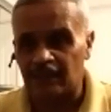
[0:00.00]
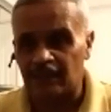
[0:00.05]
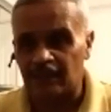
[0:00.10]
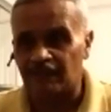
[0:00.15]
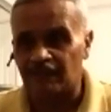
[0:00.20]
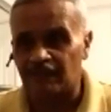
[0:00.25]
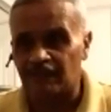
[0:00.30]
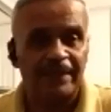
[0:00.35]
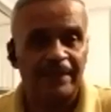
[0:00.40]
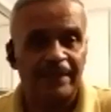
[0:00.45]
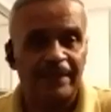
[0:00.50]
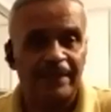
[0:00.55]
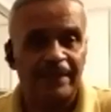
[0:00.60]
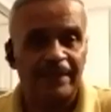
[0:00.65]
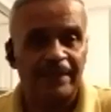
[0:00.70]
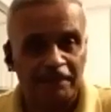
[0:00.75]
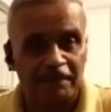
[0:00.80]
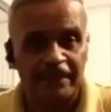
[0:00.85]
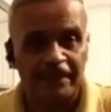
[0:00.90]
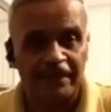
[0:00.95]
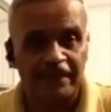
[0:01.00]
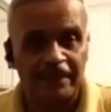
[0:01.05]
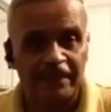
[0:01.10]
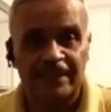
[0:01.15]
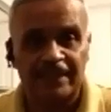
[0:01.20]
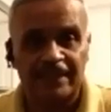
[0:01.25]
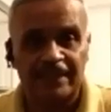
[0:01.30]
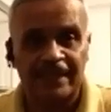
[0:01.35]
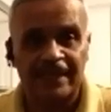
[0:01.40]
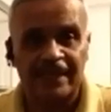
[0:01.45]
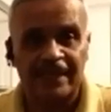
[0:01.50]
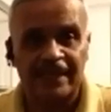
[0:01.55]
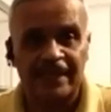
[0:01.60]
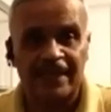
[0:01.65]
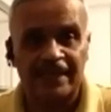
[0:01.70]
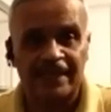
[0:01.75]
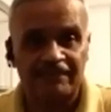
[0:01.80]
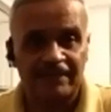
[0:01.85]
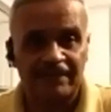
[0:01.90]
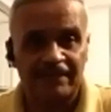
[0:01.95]
forming their opinions and not
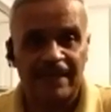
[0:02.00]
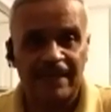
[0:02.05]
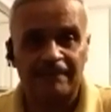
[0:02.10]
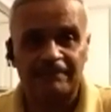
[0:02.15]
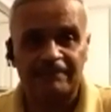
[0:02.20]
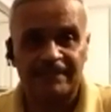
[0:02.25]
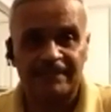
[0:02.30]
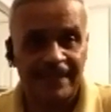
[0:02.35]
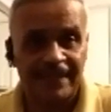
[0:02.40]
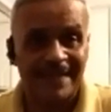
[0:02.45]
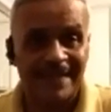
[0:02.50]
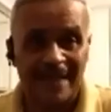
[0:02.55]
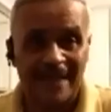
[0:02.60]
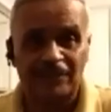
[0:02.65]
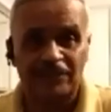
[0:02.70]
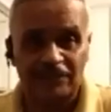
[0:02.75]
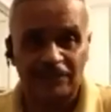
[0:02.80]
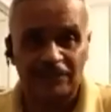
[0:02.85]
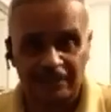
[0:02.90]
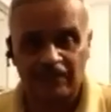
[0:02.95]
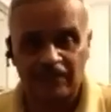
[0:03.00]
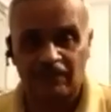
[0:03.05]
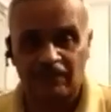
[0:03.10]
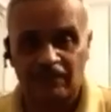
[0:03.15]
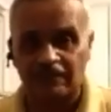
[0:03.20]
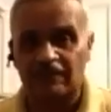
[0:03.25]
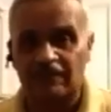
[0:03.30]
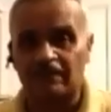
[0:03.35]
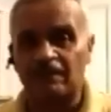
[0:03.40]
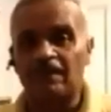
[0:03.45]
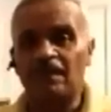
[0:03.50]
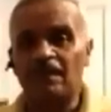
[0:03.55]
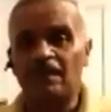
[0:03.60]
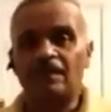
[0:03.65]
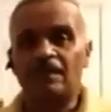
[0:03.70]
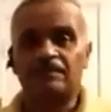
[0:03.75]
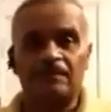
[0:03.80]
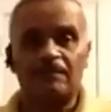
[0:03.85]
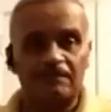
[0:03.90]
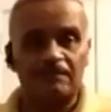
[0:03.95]
even that, taking actions also.
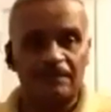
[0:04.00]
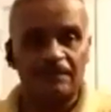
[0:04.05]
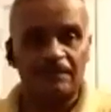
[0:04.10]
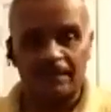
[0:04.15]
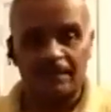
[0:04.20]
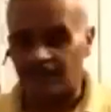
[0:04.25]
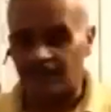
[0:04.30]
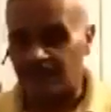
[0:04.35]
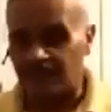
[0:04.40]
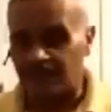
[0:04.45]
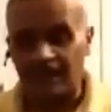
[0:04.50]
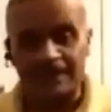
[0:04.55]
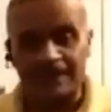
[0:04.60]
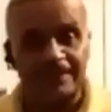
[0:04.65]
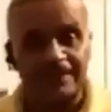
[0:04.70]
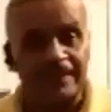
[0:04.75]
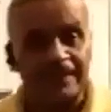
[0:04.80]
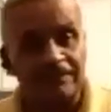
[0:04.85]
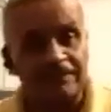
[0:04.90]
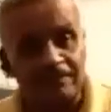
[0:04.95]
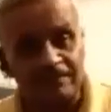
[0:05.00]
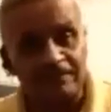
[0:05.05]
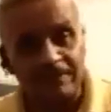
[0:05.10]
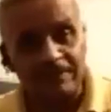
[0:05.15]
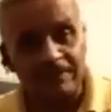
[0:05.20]
So I think